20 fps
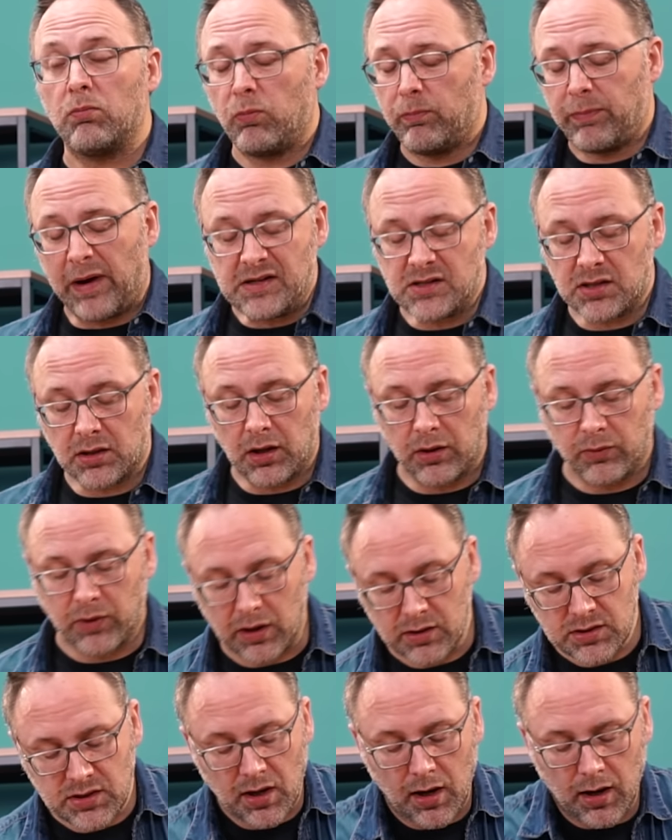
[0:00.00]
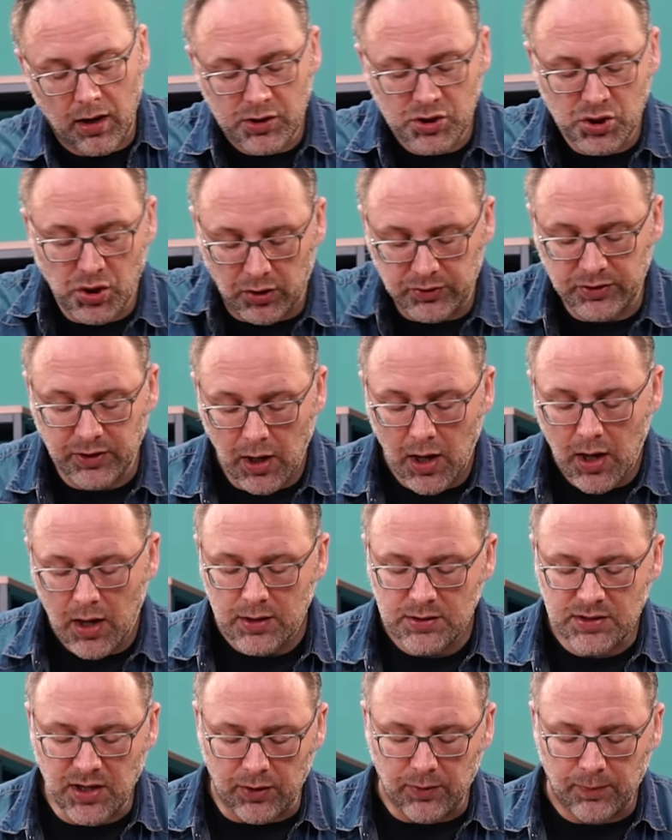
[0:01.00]
basically we're gonna start our shot.
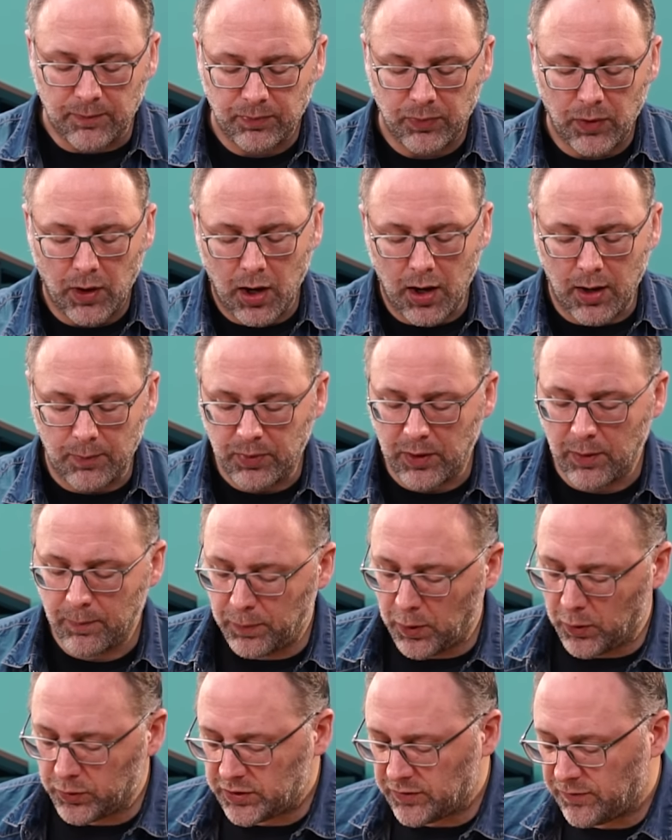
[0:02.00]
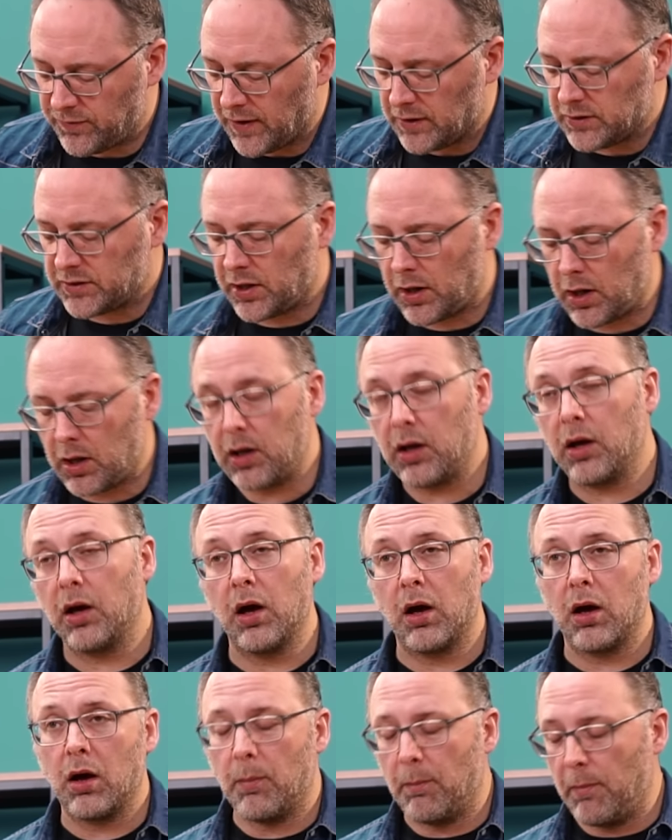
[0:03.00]
So, portafilter,
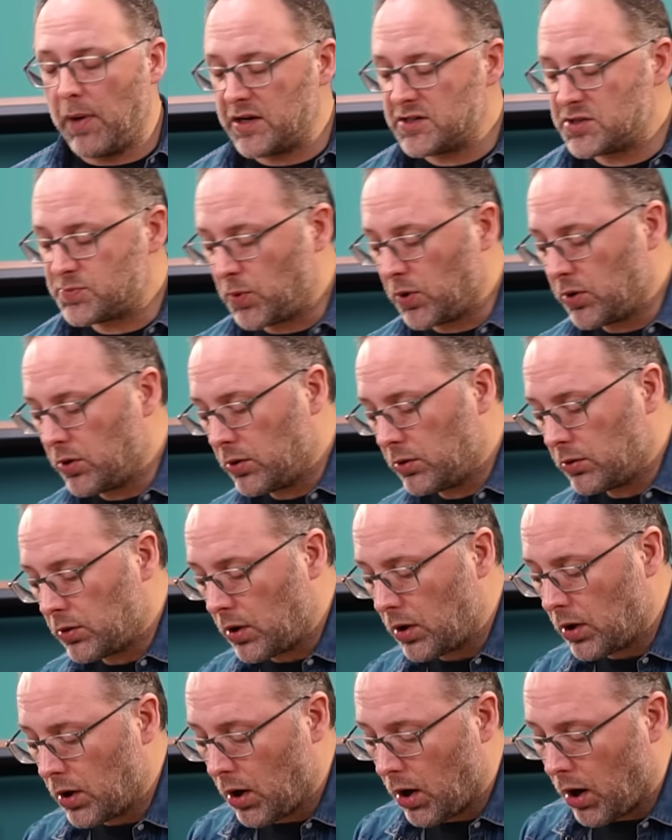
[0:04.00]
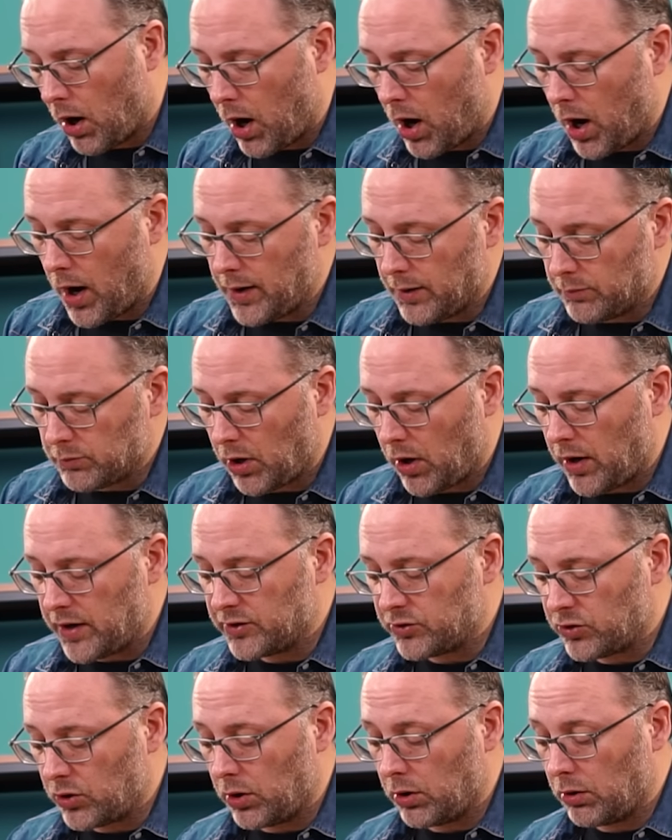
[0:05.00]
my spoon. I am going
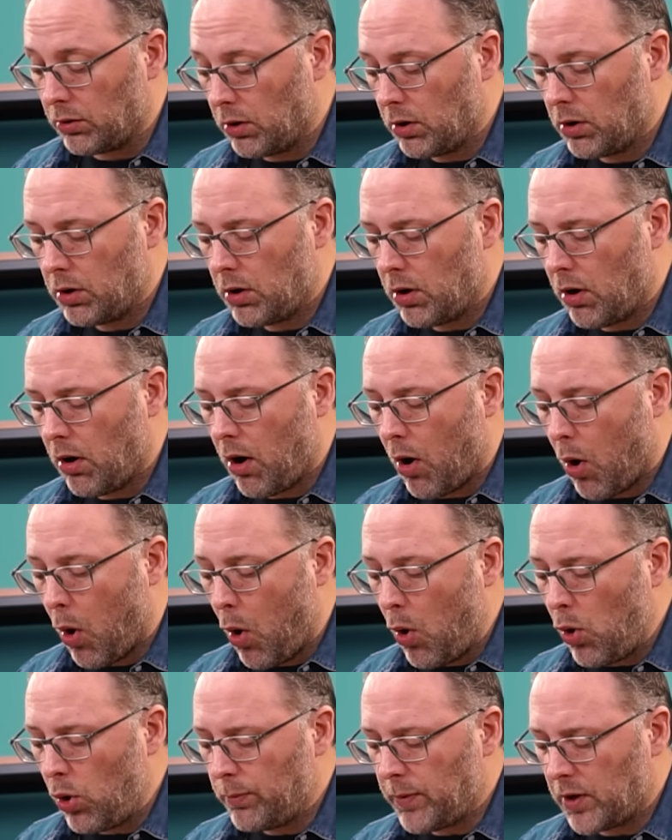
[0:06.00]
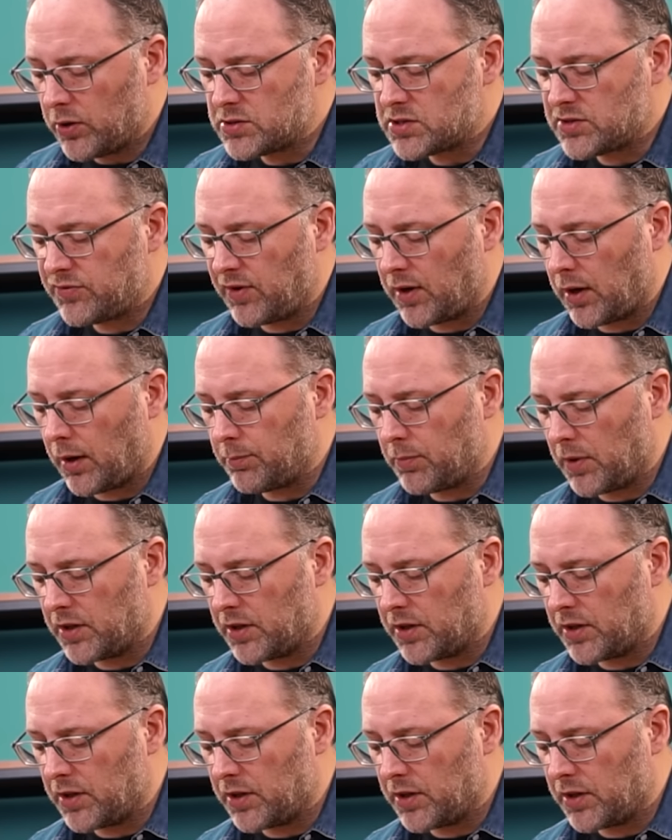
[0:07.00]
to almost fill up